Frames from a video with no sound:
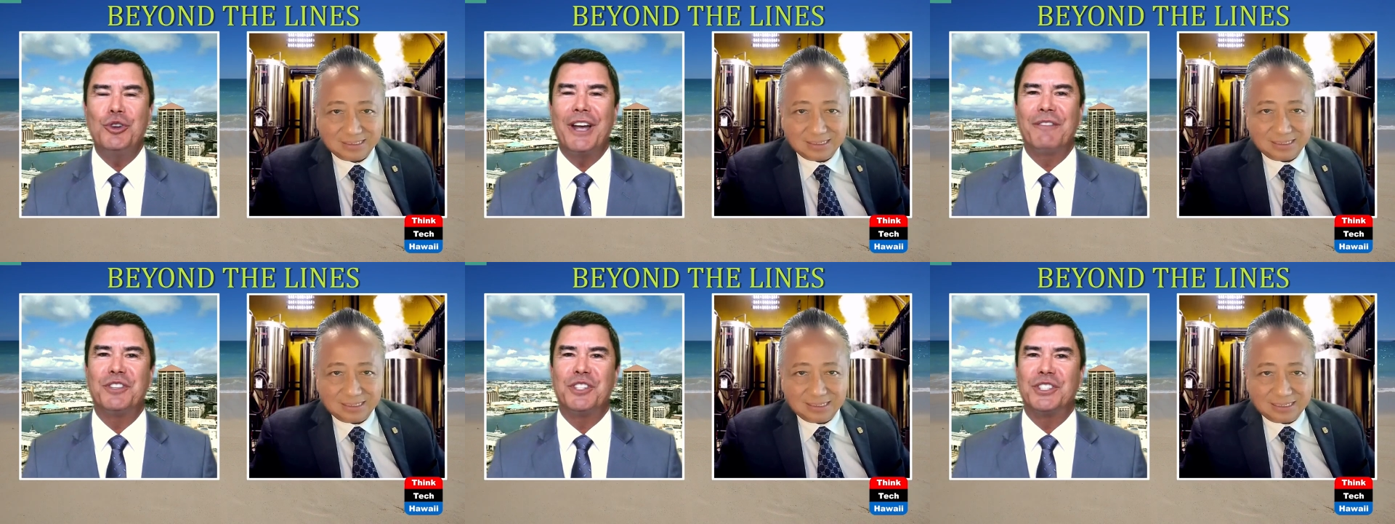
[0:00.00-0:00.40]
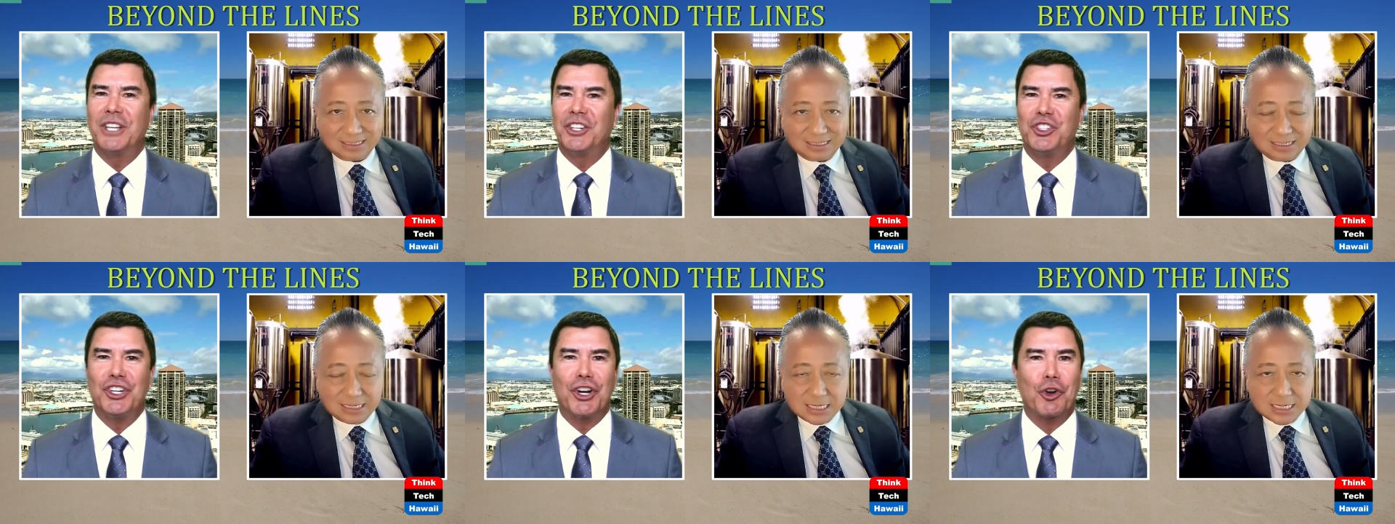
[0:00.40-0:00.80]
Speaker 1: have
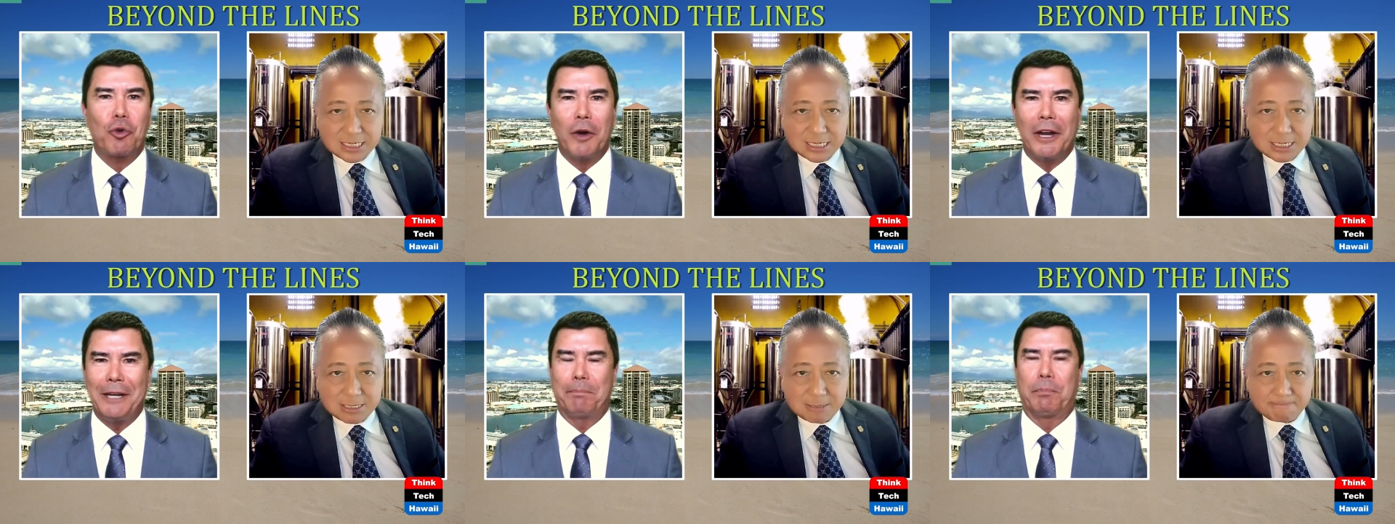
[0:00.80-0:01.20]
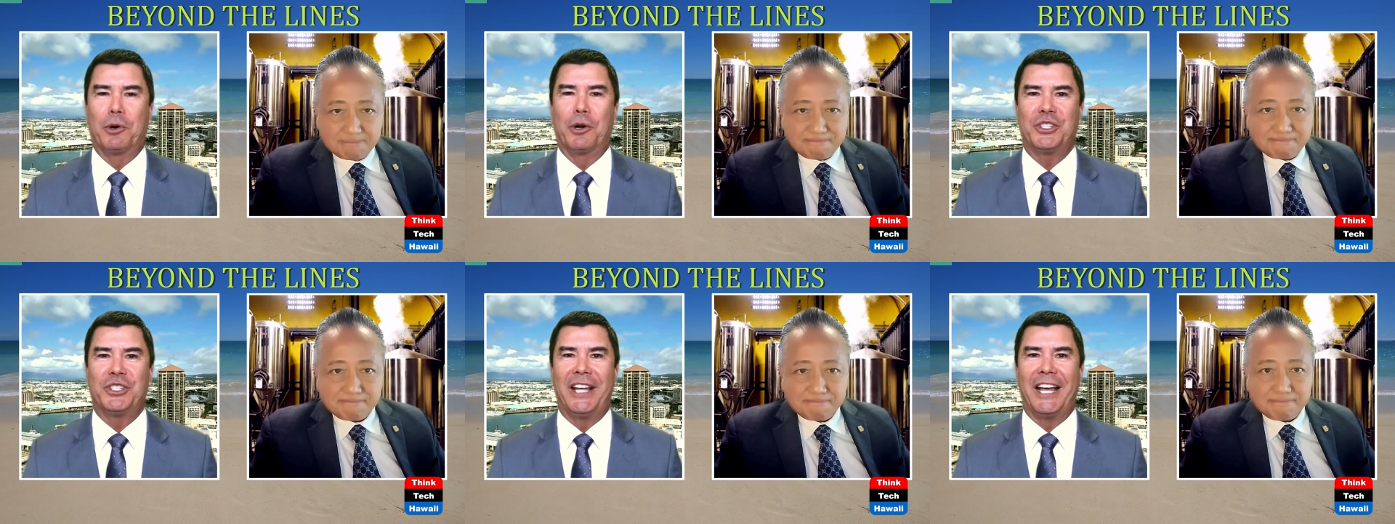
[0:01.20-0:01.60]
such a great
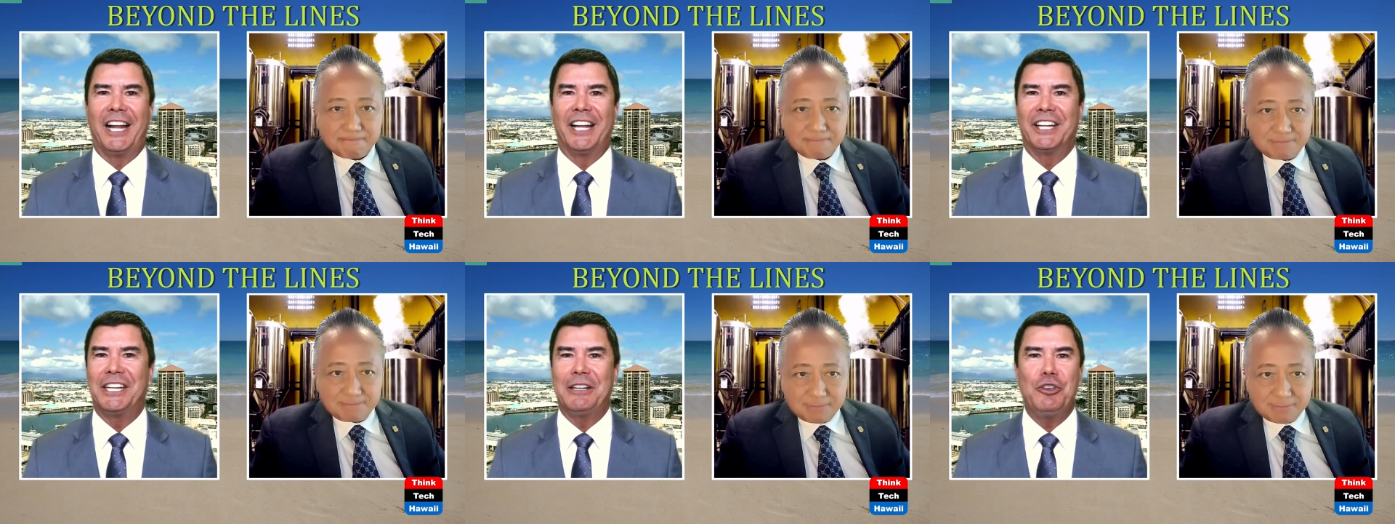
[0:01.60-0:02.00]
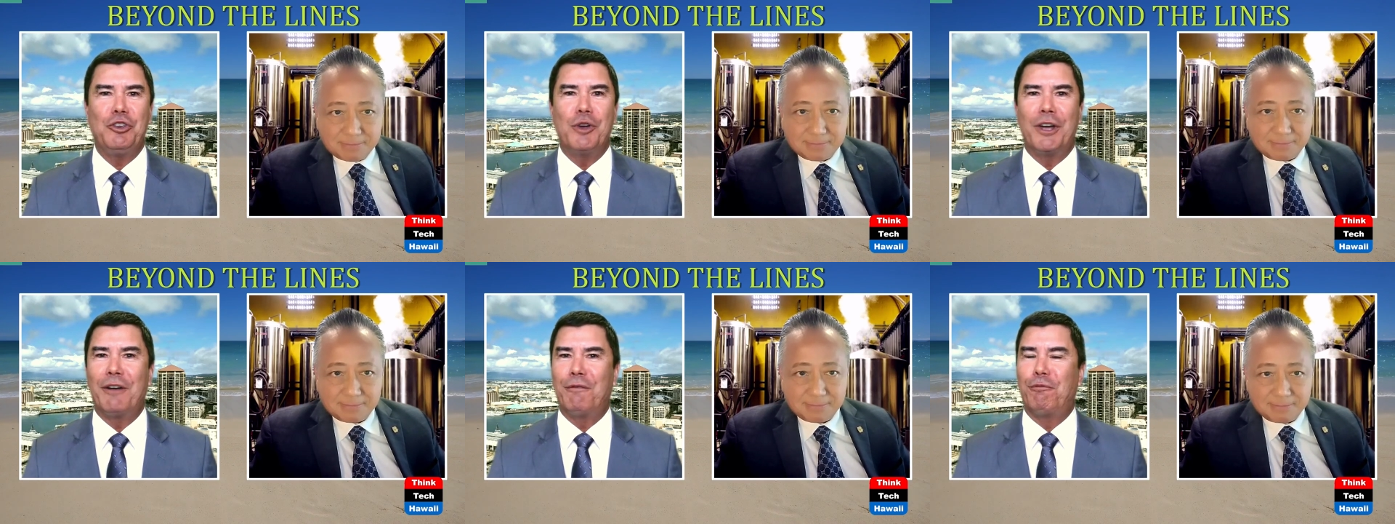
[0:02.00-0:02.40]
personality.
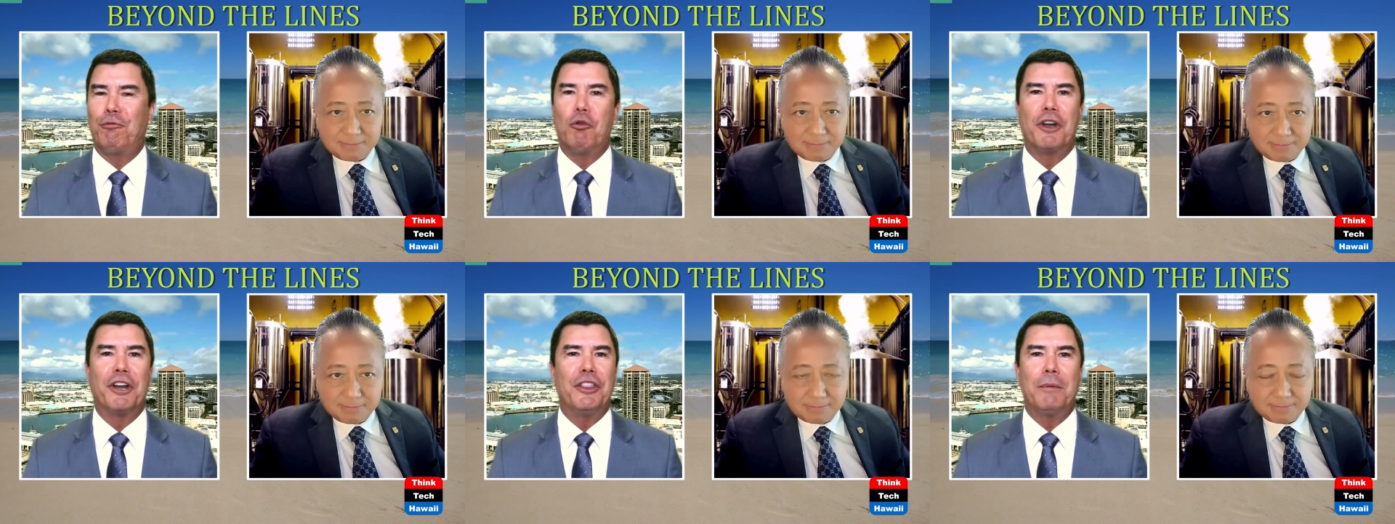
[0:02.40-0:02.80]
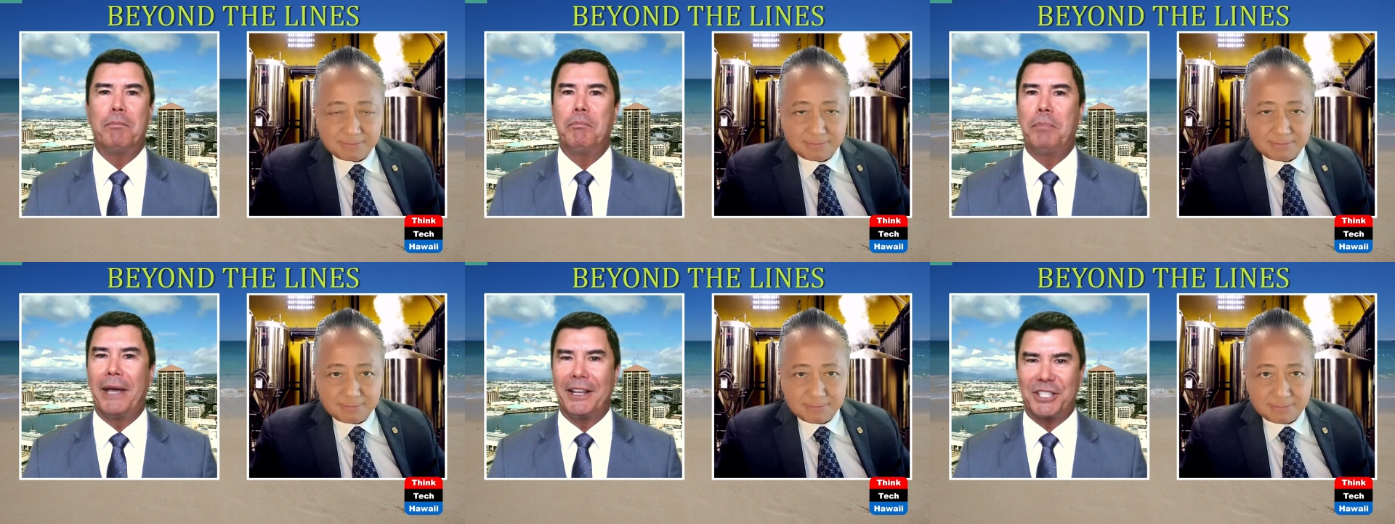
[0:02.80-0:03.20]
You have one of the
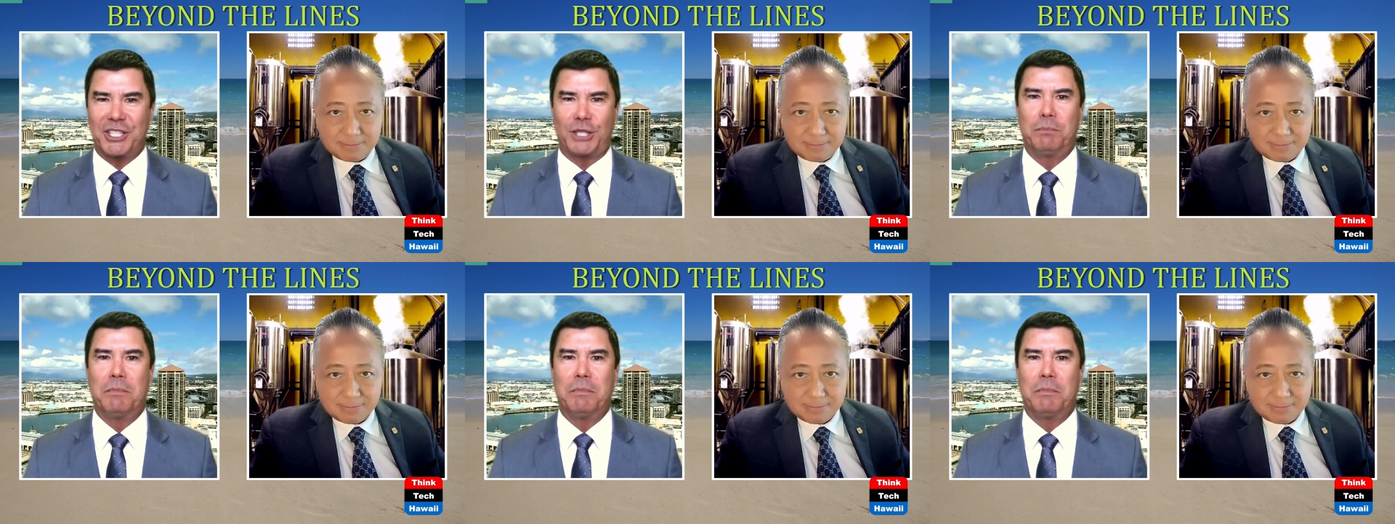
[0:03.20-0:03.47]
best